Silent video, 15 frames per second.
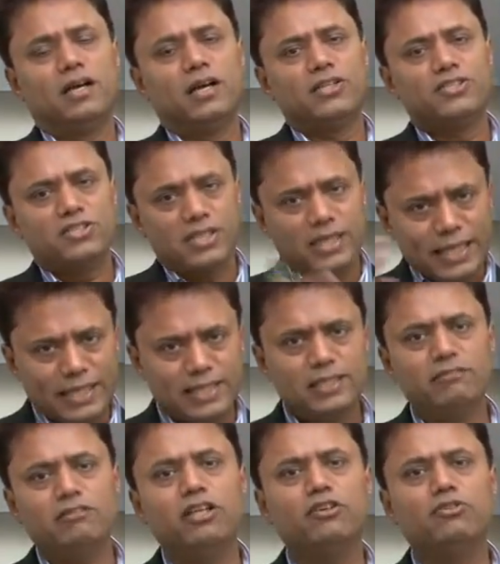It's
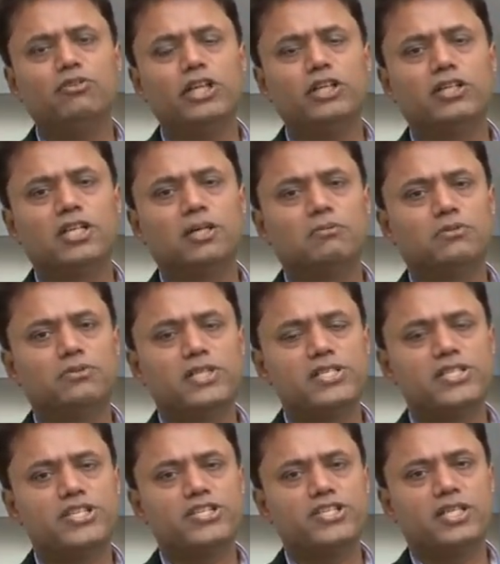collectively you need to come to a
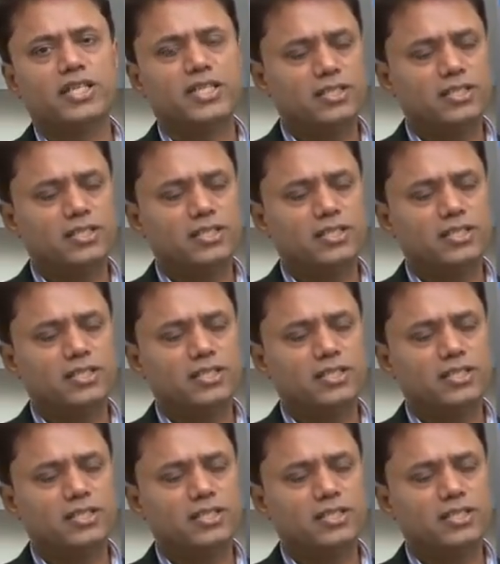decision.